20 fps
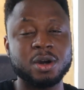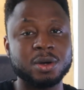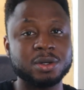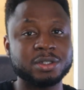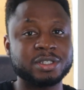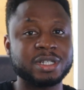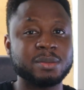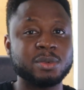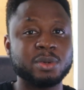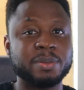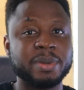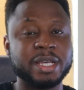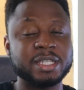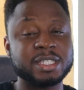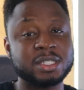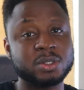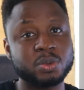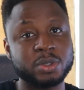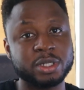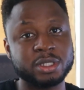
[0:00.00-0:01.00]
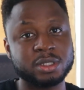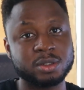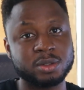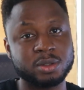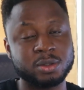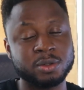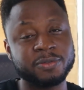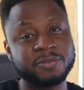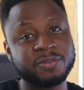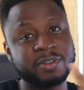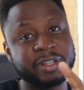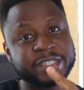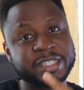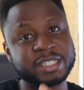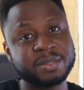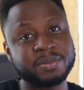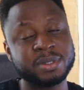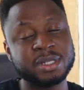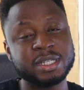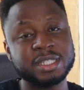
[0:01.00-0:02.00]
Ultra Mobile is the way to go.
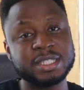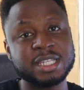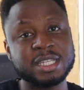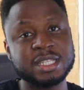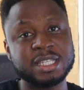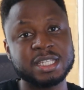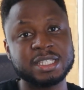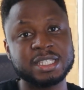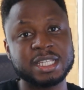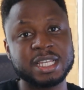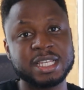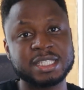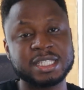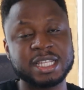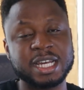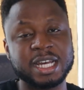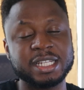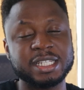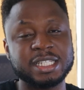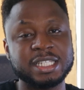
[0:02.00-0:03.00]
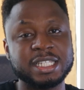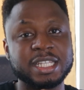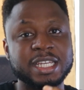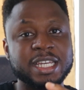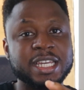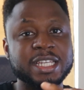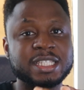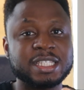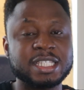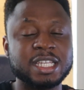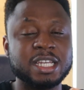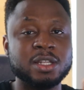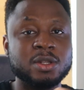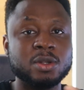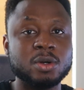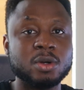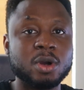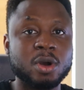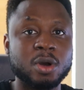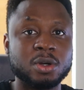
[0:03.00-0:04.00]
Flexibility in the sense that it's a
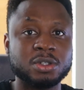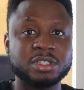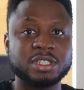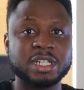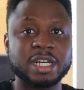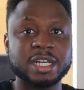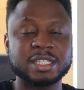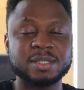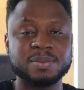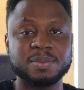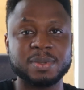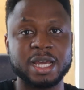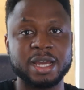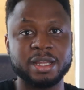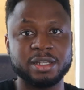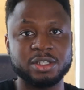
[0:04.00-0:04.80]
no contracts plan.